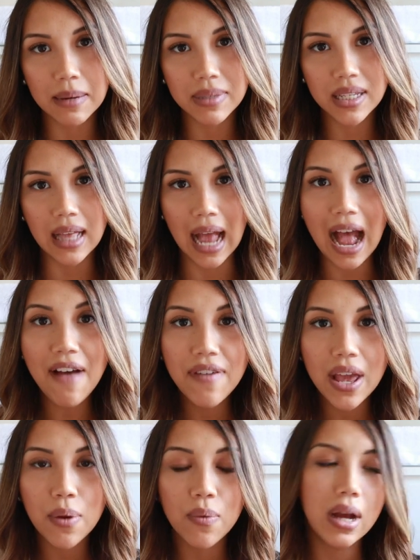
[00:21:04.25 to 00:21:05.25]
that I'm still
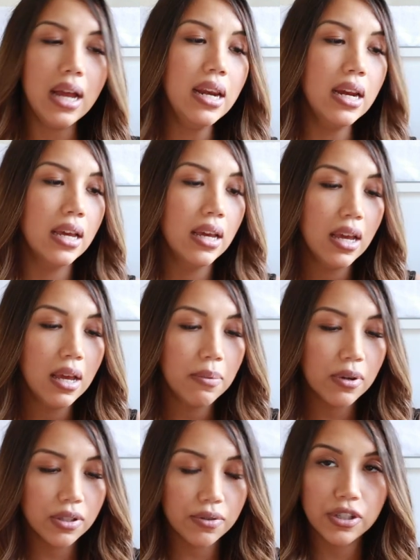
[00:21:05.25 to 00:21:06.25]
having one
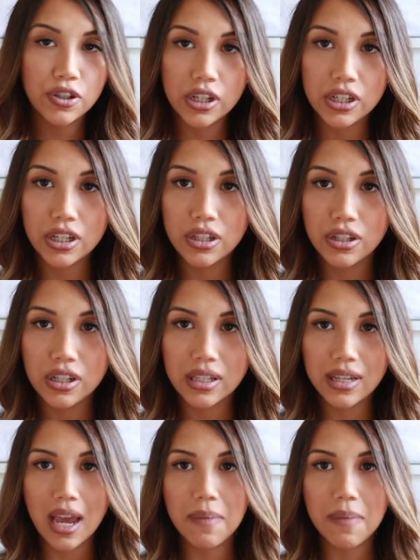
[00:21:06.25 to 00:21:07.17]
because restrictions just